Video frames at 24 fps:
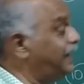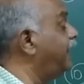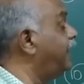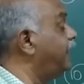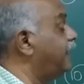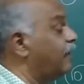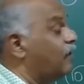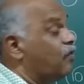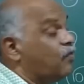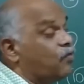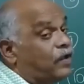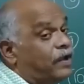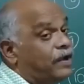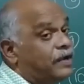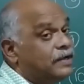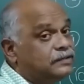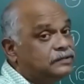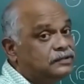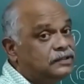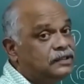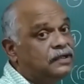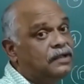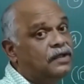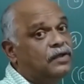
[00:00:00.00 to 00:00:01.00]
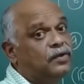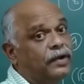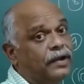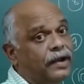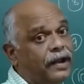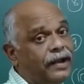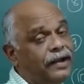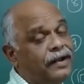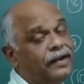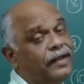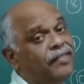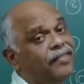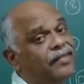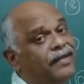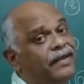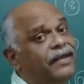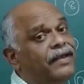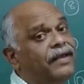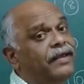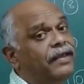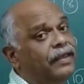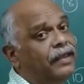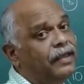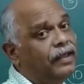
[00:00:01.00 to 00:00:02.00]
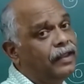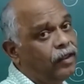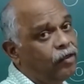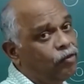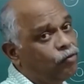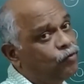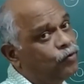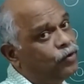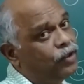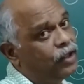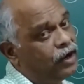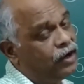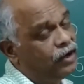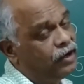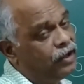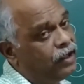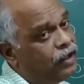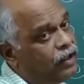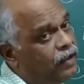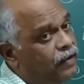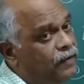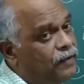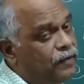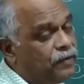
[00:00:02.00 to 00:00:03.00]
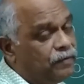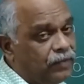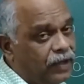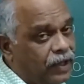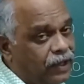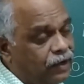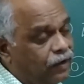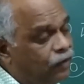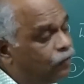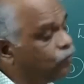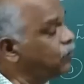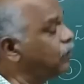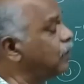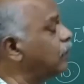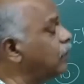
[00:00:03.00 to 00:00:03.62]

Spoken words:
80. Sin h 80 you can write as e raised to 80 minus e